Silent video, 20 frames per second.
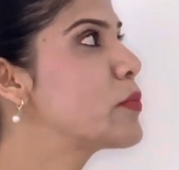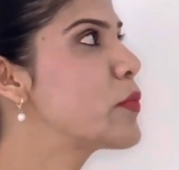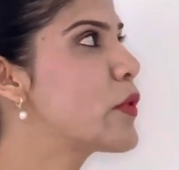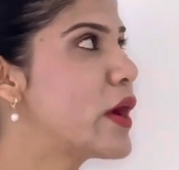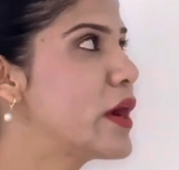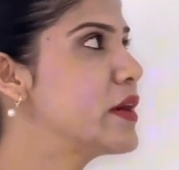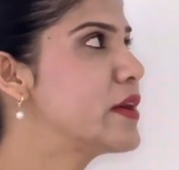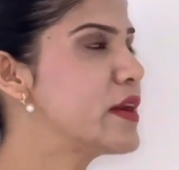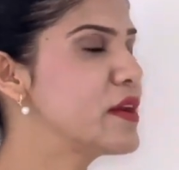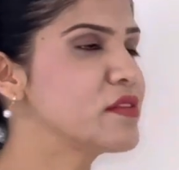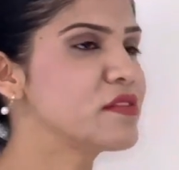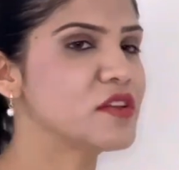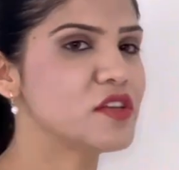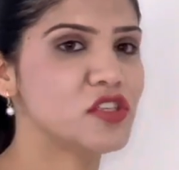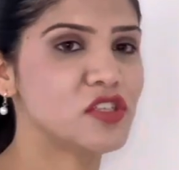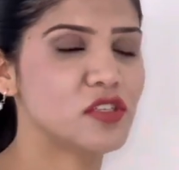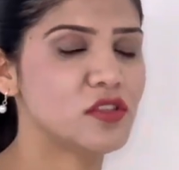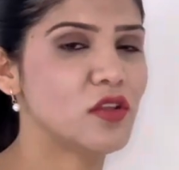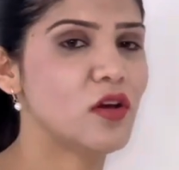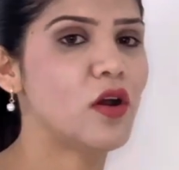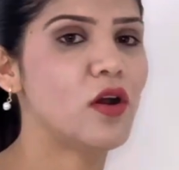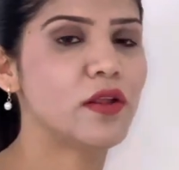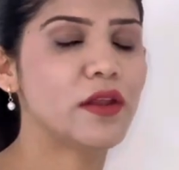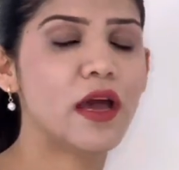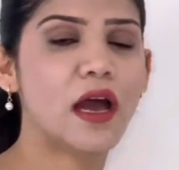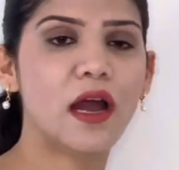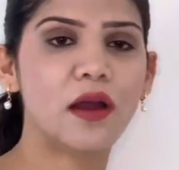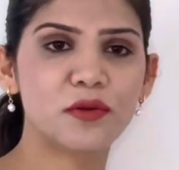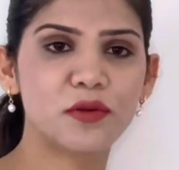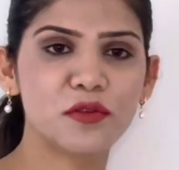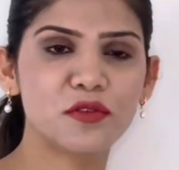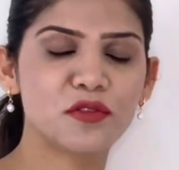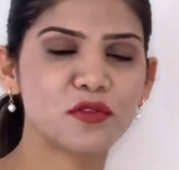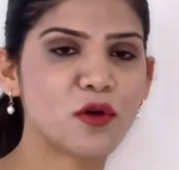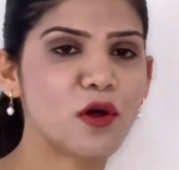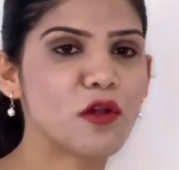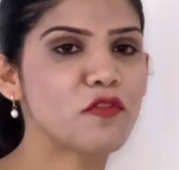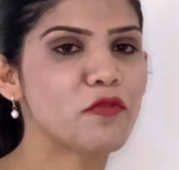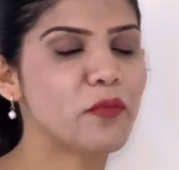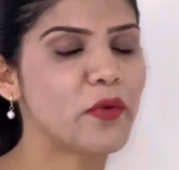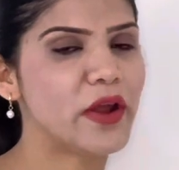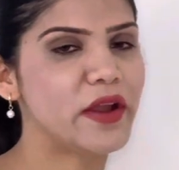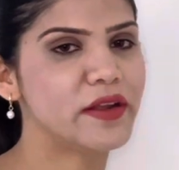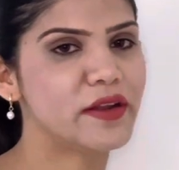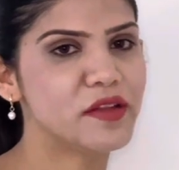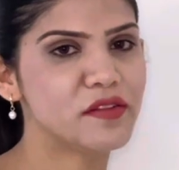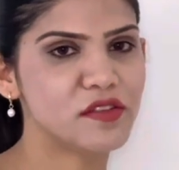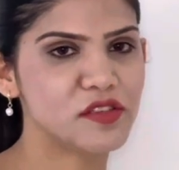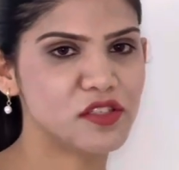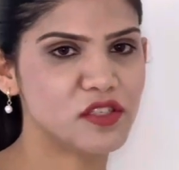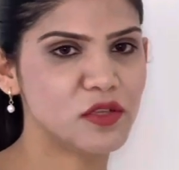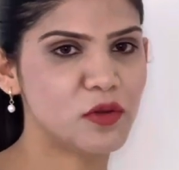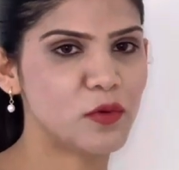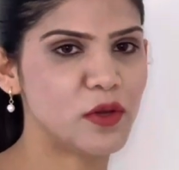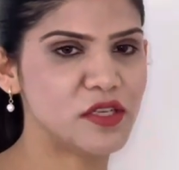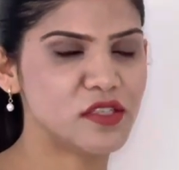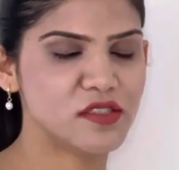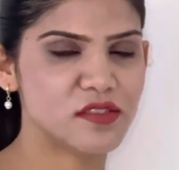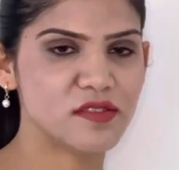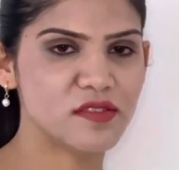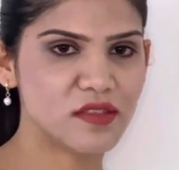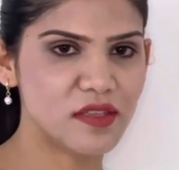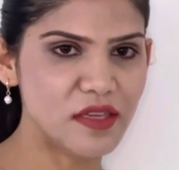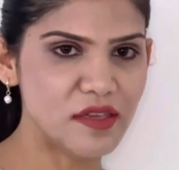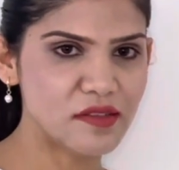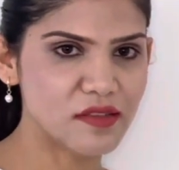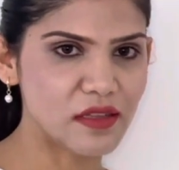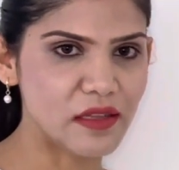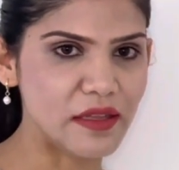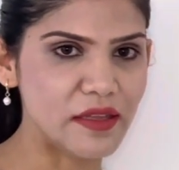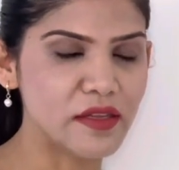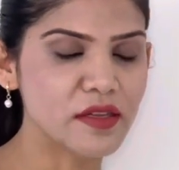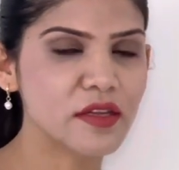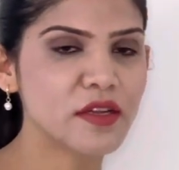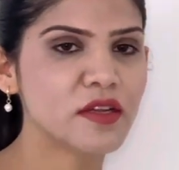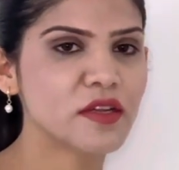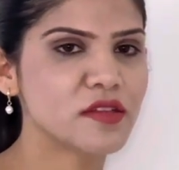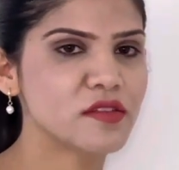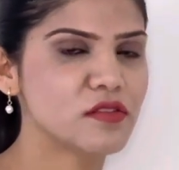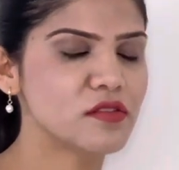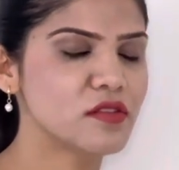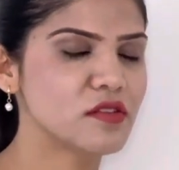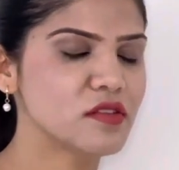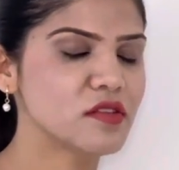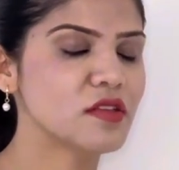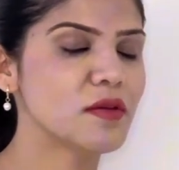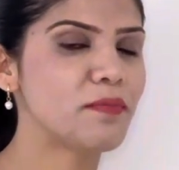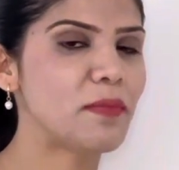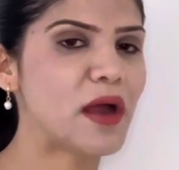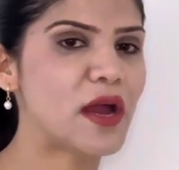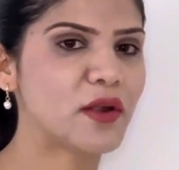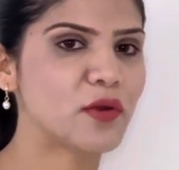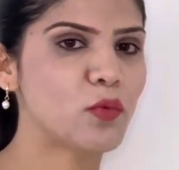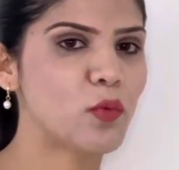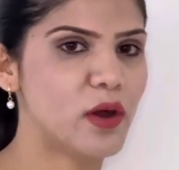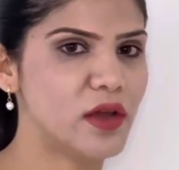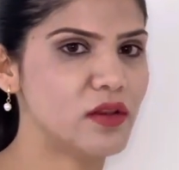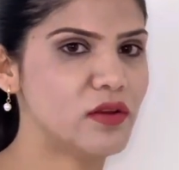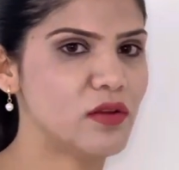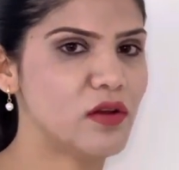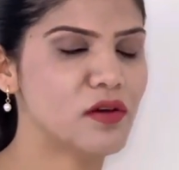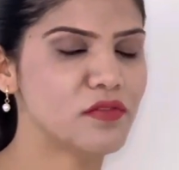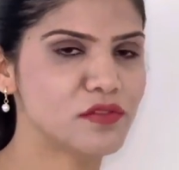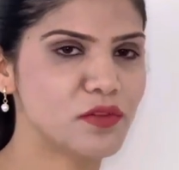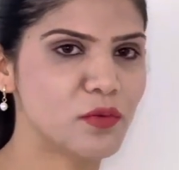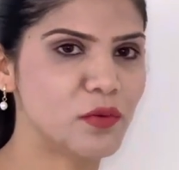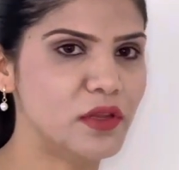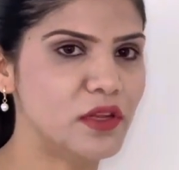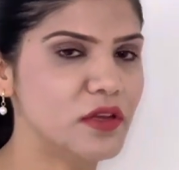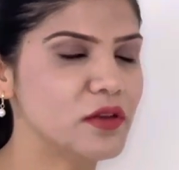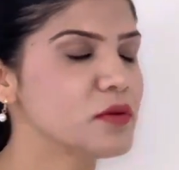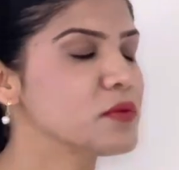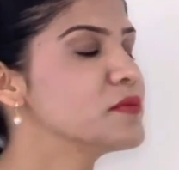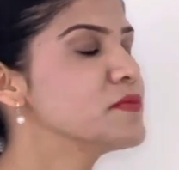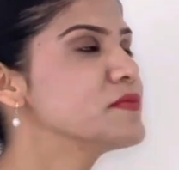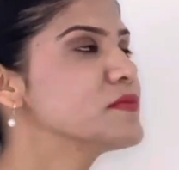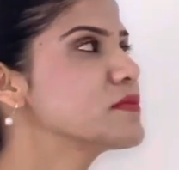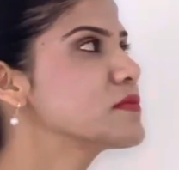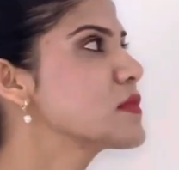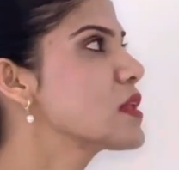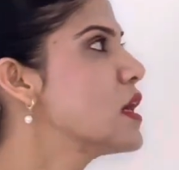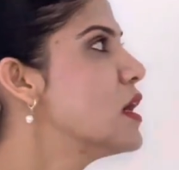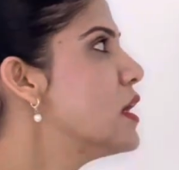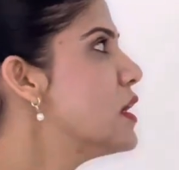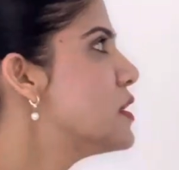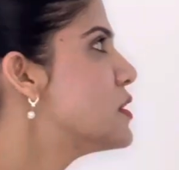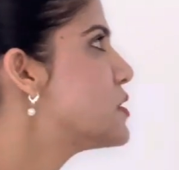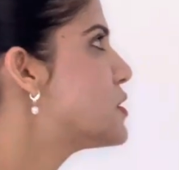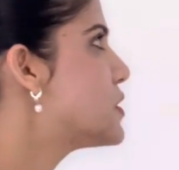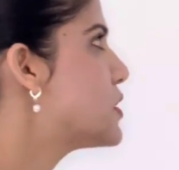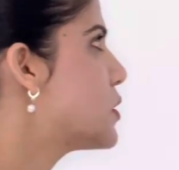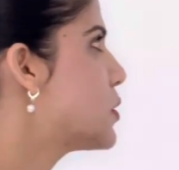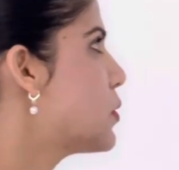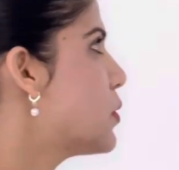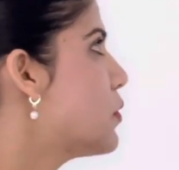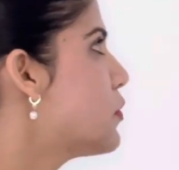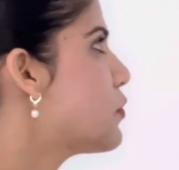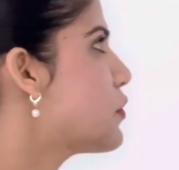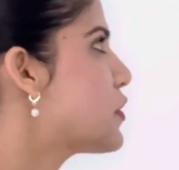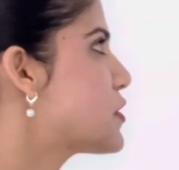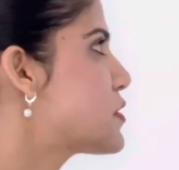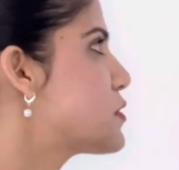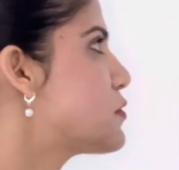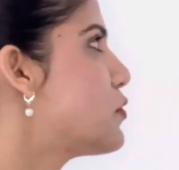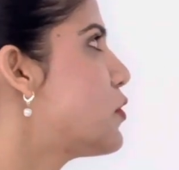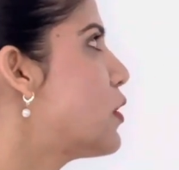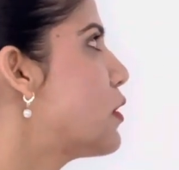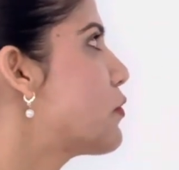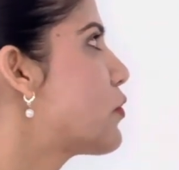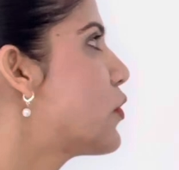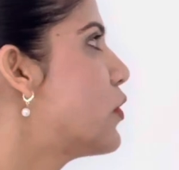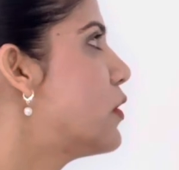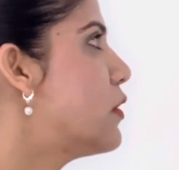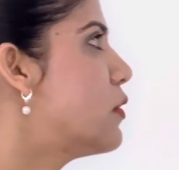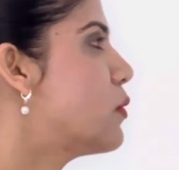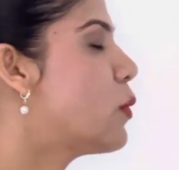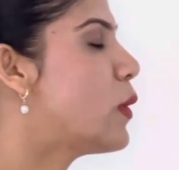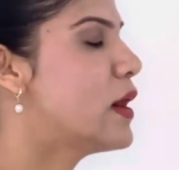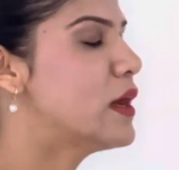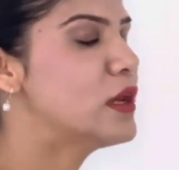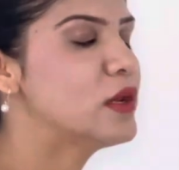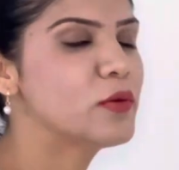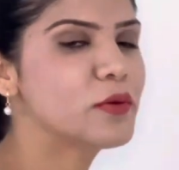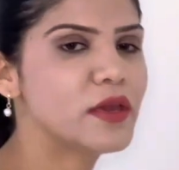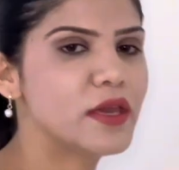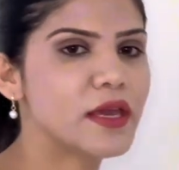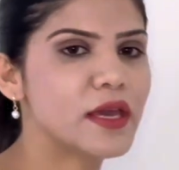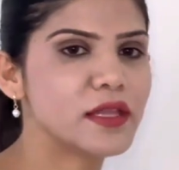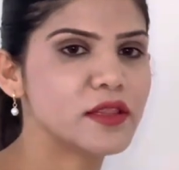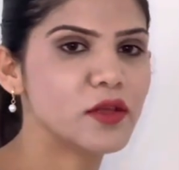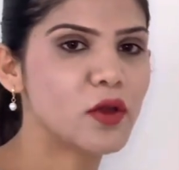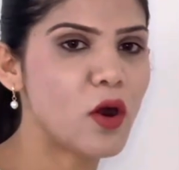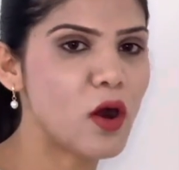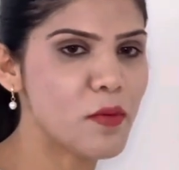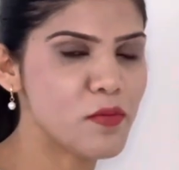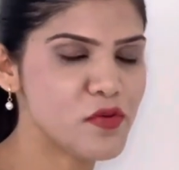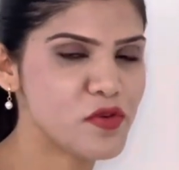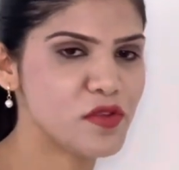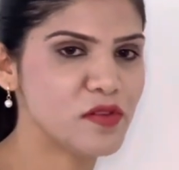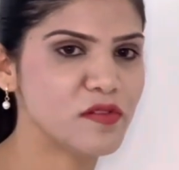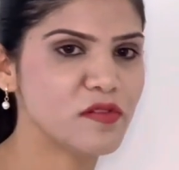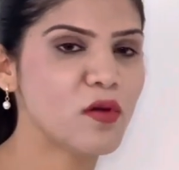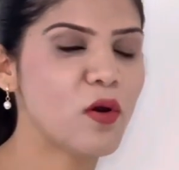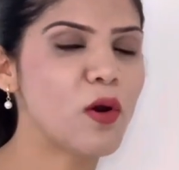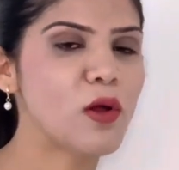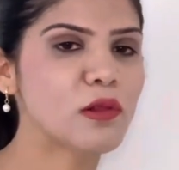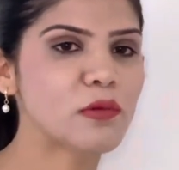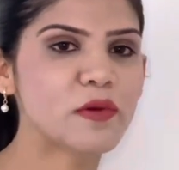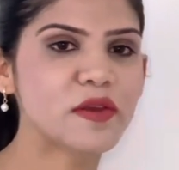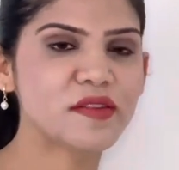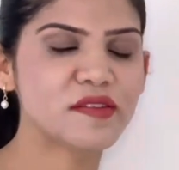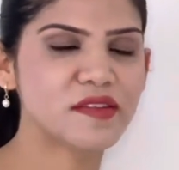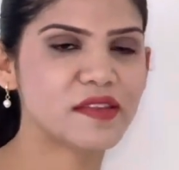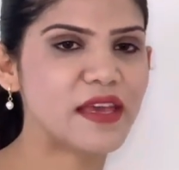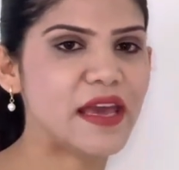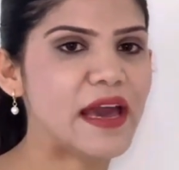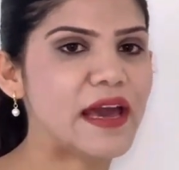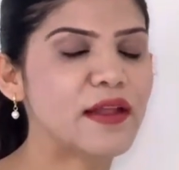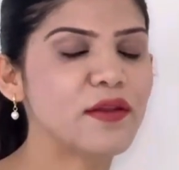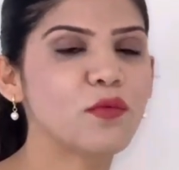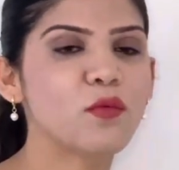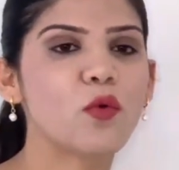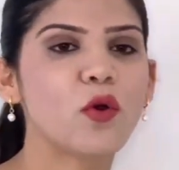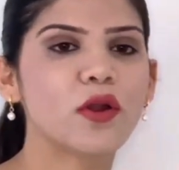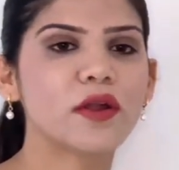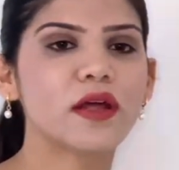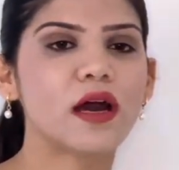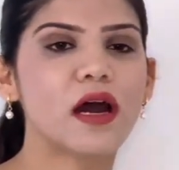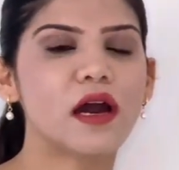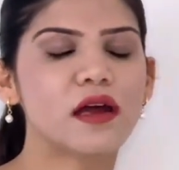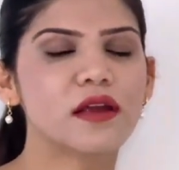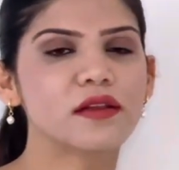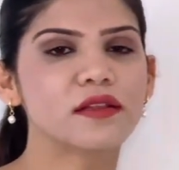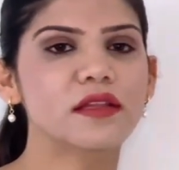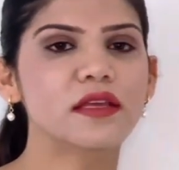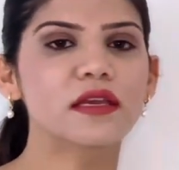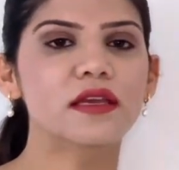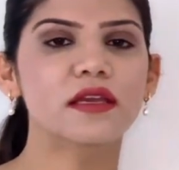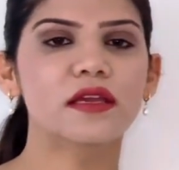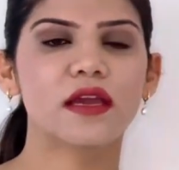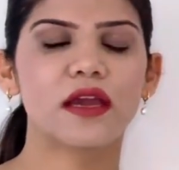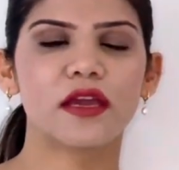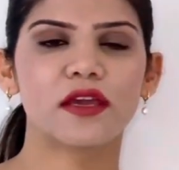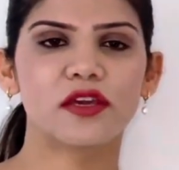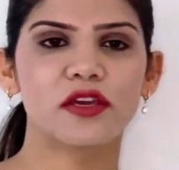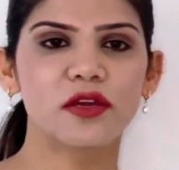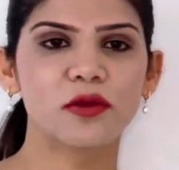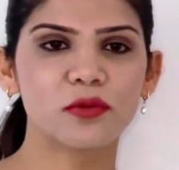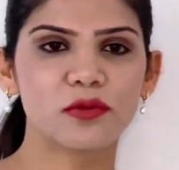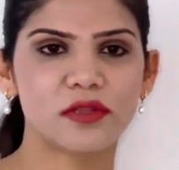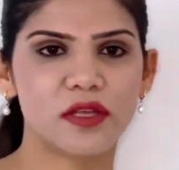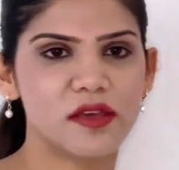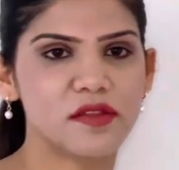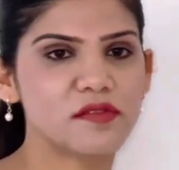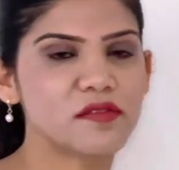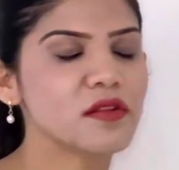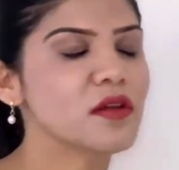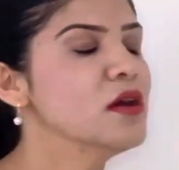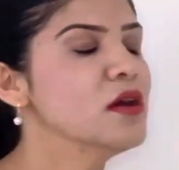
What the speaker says: prioritization, on how to solve prioritization questions easily. So this is the part 1 of the video. So first of all, while looking at the options, always scan what are the acute things,